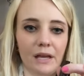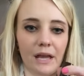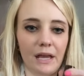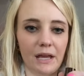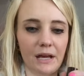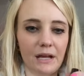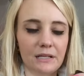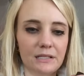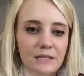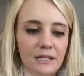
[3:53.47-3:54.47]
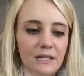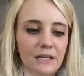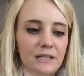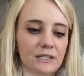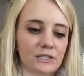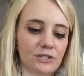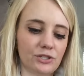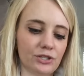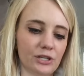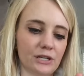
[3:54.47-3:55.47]
And it is
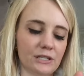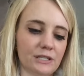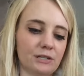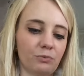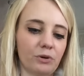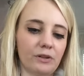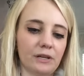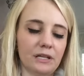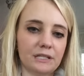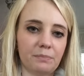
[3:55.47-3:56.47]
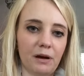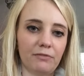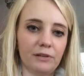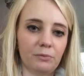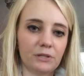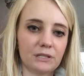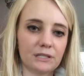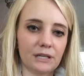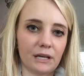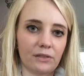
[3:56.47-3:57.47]
just one of these puffy
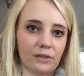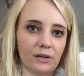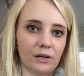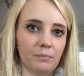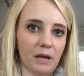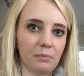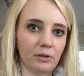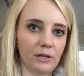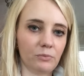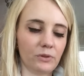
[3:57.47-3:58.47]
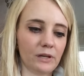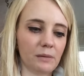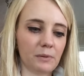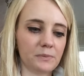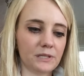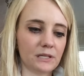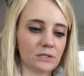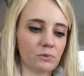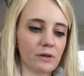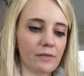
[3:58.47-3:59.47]
ones, like the Maybelline one that I'm
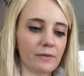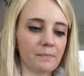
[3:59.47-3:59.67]
obsessed with.